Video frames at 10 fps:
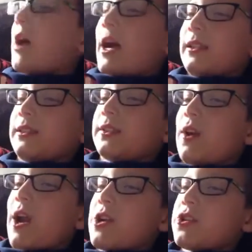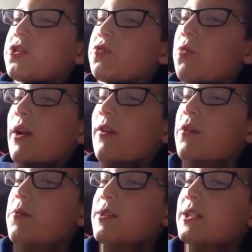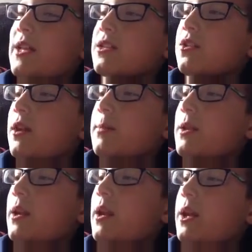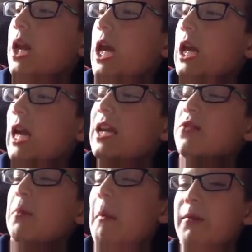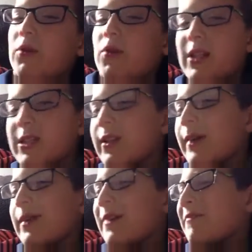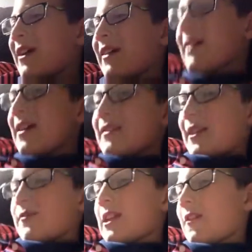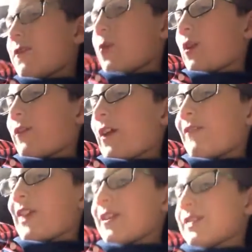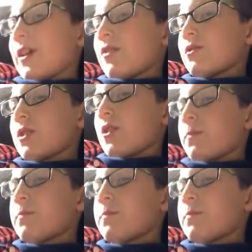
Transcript: I scratched, whatever you want to say, scraped it again. I can't remember when I scraped it, but that was like 4 or 5 days ago, so.